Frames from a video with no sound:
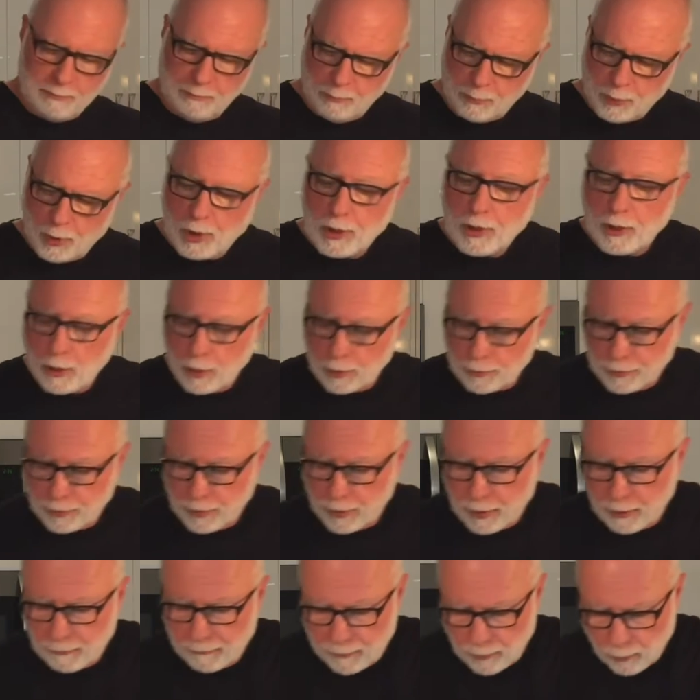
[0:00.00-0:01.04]
Pretty good
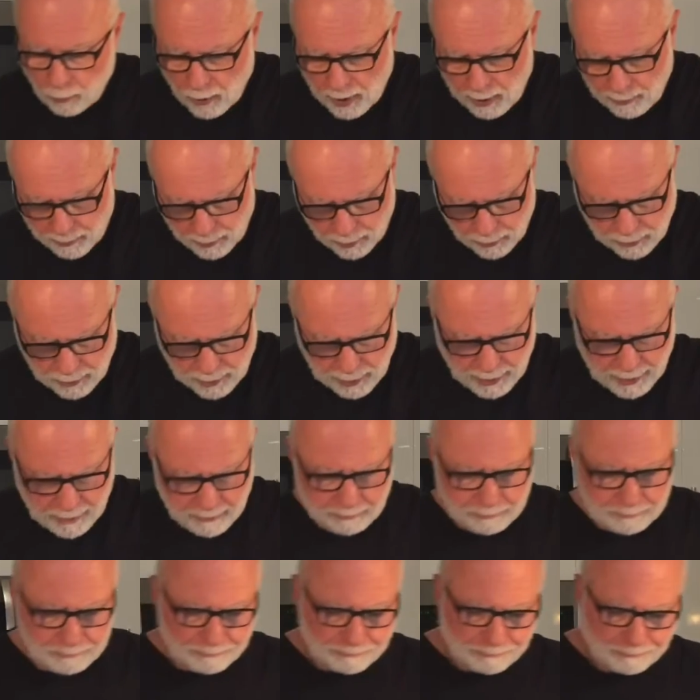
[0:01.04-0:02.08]
alternative to whey protein.